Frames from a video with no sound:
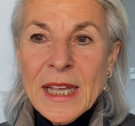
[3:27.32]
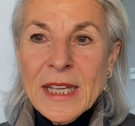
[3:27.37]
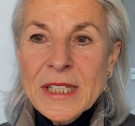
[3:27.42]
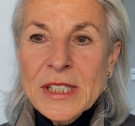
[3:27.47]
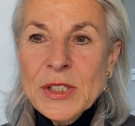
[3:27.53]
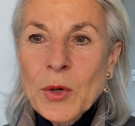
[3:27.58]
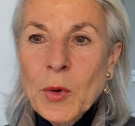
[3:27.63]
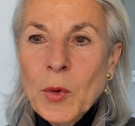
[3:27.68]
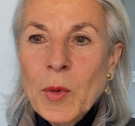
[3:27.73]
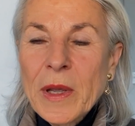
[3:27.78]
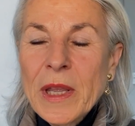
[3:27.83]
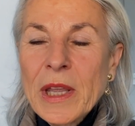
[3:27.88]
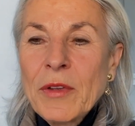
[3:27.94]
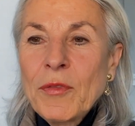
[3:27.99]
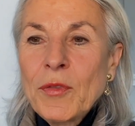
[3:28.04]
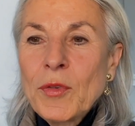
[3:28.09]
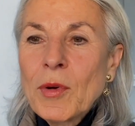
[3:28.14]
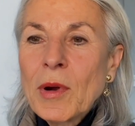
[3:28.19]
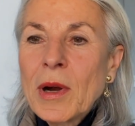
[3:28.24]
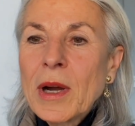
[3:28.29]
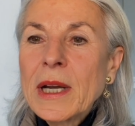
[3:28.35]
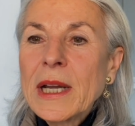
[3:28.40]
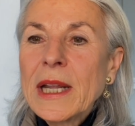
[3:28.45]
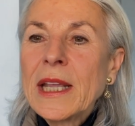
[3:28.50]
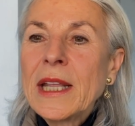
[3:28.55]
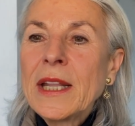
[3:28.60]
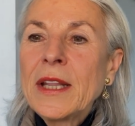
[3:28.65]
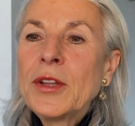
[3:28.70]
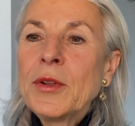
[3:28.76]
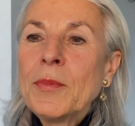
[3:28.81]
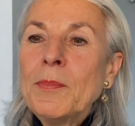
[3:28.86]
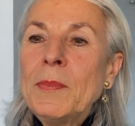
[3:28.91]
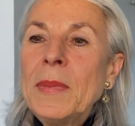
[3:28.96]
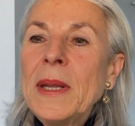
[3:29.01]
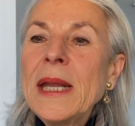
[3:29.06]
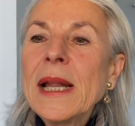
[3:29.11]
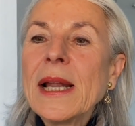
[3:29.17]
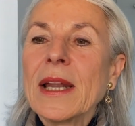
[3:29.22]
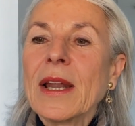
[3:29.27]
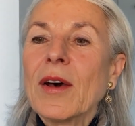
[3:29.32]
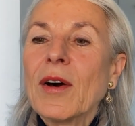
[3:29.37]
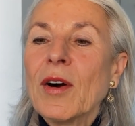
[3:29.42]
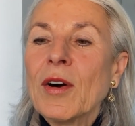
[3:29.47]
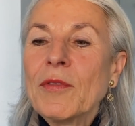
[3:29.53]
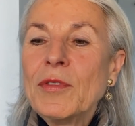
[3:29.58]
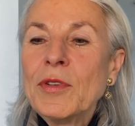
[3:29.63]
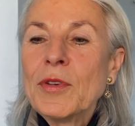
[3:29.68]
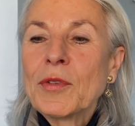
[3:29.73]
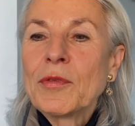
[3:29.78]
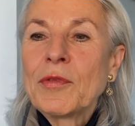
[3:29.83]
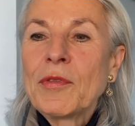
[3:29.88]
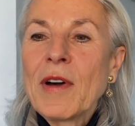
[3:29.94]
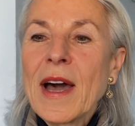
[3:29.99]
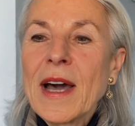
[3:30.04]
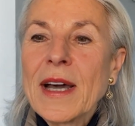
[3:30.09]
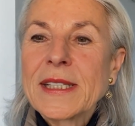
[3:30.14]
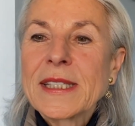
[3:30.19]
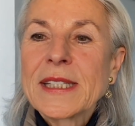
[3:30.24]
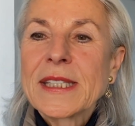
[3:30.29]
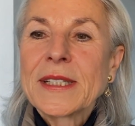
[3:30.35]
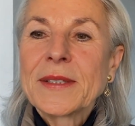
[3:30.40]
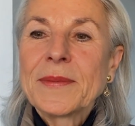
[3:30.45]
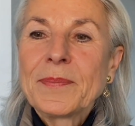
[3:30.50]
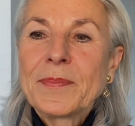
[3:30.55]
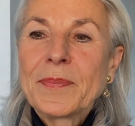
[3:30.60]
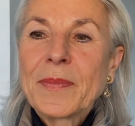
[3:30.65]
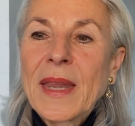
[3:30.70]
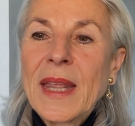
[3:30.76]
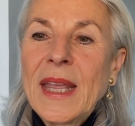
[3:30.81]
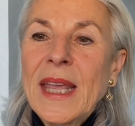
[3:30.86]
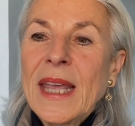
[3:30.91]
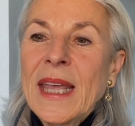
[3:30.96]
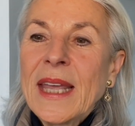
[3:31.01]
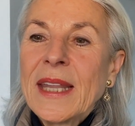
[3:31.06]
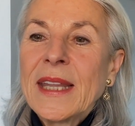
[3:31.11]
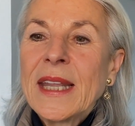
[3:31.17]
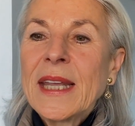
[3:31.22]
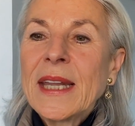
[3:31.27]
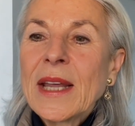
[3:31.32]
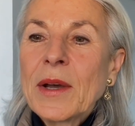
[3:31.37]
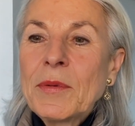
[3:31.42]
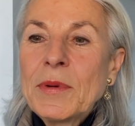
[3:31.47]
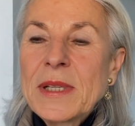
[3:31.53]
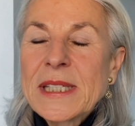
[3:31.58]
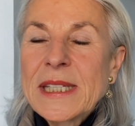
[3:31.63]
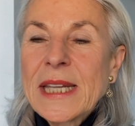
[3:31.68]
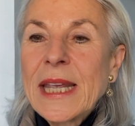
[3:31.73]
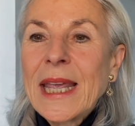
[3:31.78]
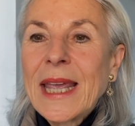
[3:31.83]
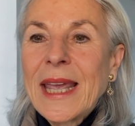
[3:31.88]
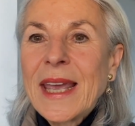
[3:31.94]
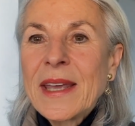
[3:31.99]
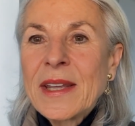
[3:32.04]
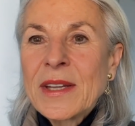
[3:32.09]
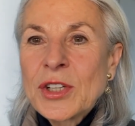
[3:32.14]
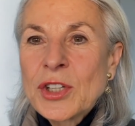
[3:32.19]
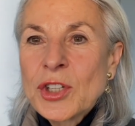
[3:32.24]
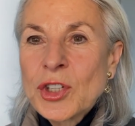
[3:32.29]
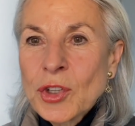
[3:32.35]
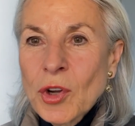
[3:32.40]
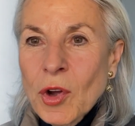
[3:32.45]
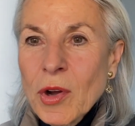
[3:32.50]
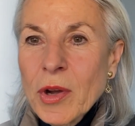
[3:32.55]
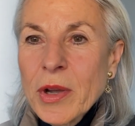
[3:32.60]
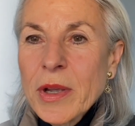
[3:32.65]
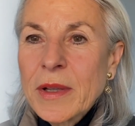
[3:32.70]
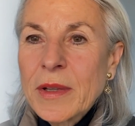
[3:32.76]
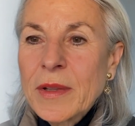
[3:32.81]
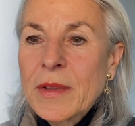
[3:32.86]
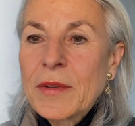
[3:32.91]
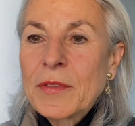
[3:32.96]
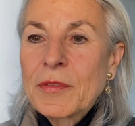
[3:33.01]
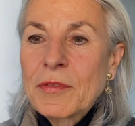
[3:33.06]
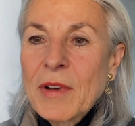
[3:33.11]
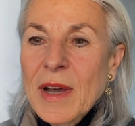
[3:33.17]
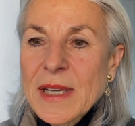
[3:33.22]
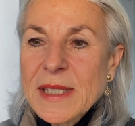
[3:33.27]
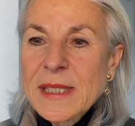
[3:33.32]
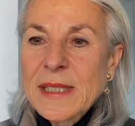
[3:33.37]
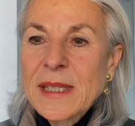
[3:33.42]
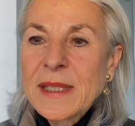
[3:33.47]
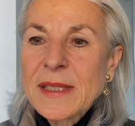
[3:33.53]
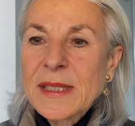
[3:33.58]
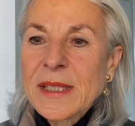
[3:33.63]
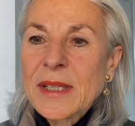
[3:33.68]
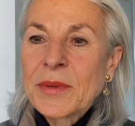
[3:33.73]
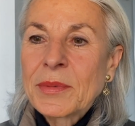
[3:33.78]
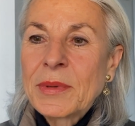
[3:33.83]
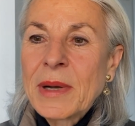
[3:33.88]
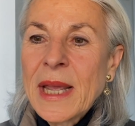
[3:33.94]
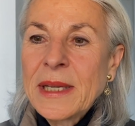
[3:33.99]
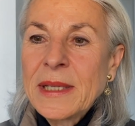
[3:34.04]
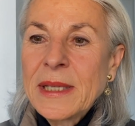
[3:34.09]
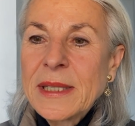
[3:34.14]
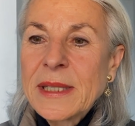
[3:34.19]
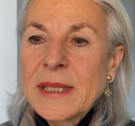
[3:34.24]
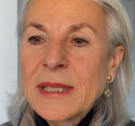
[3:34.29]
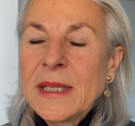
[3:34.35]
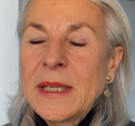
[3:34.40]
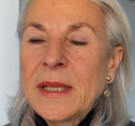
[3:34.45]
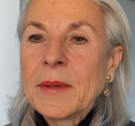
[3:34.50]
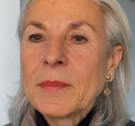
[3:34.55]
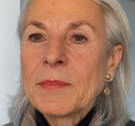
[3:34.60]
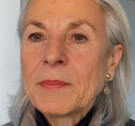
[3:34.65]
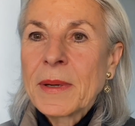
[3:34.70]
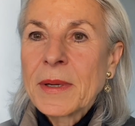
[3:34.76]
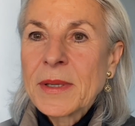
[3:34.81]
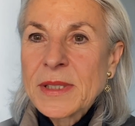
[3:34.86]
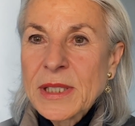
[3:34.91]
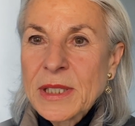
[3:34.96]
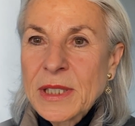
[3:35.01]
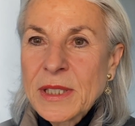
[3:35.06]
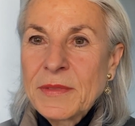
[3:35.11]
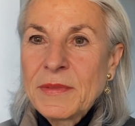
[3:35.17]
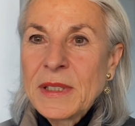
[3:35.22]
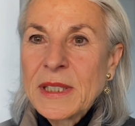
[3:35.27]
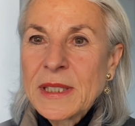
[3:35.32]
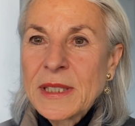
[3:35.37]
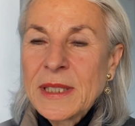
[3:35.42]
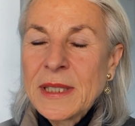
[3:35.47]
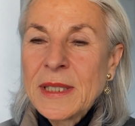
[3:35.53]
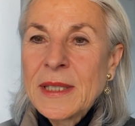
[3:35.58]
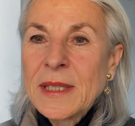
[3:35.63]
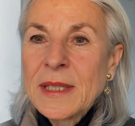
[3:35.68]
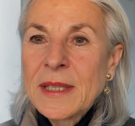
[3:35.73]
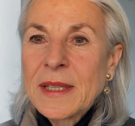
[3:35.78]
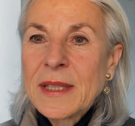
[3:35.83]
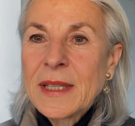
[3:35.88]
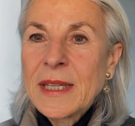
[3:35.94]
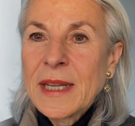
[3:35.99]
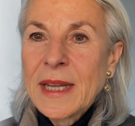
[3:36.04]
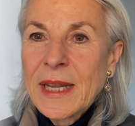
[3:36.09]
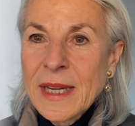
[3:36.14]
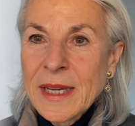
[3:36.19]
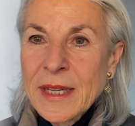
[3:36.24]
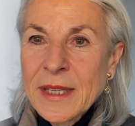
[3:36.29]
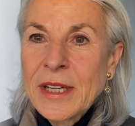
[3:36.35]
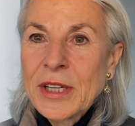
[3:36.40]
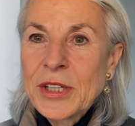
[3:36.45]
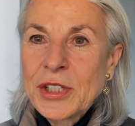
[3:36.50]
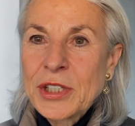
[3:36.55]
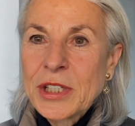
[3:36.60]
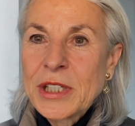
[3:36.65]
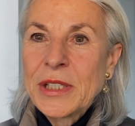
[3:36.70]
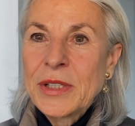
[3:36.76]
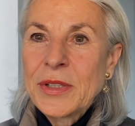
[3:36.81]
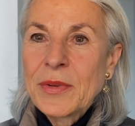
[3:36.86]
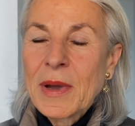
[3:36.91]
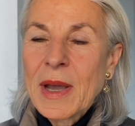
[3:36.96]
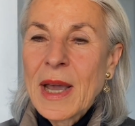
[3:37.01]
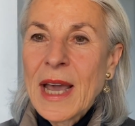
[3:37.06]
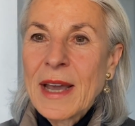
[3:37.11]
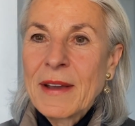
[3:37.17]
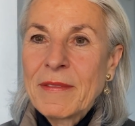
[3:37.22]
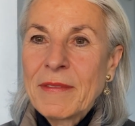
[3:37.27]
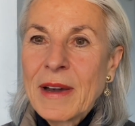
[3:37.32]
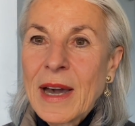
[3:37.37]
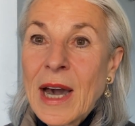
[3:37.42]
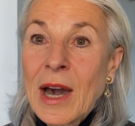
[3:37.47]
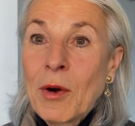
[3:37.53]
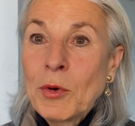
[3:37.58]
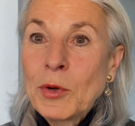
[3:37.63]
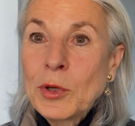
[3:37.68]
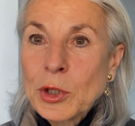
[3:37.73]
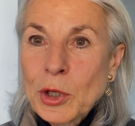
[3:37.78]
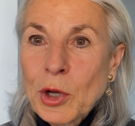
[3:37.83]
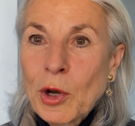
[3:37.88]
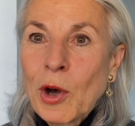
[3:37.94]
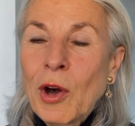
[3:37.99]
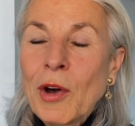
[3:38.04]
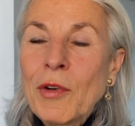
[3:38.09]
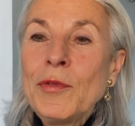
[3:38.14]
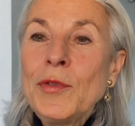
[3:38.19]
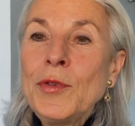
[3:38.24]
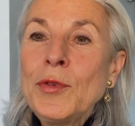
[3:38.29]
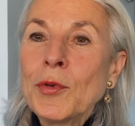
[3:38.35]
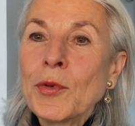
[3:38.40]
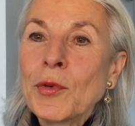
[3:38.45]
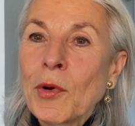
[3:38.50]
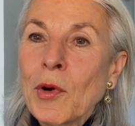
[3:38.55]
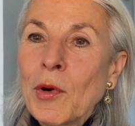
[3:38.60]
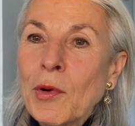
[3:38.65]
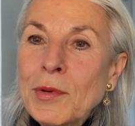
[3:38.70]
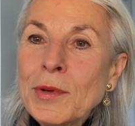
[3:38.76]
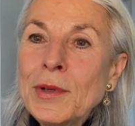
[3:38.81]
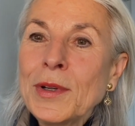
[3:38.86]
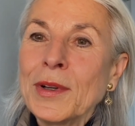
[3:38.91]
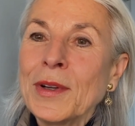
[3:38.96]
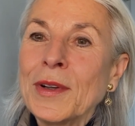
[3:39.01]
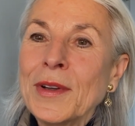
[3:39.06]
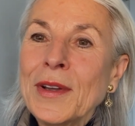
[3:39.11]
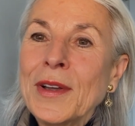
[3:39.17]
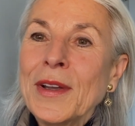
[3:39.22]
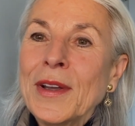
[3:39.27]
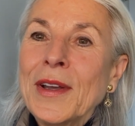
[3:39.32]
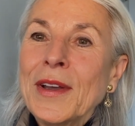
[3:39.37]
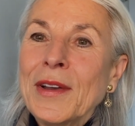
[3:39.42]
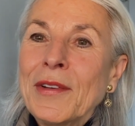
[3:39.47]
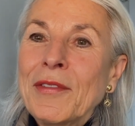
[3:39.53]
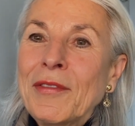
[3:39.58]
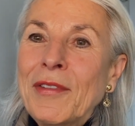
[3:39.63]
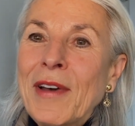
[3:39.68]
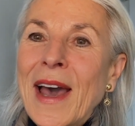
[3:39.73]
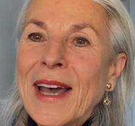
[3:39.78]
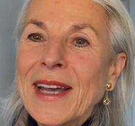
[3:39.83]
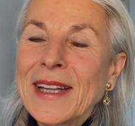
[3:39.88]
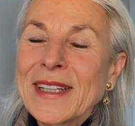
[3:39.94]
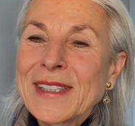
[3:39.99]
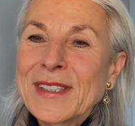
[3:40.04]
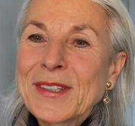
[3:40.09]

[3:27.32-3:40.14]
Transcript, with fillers: So if you are in the middle of your fast, then I would say enjoy the fasting serenity, the positivity, the energy you have out of your own fat.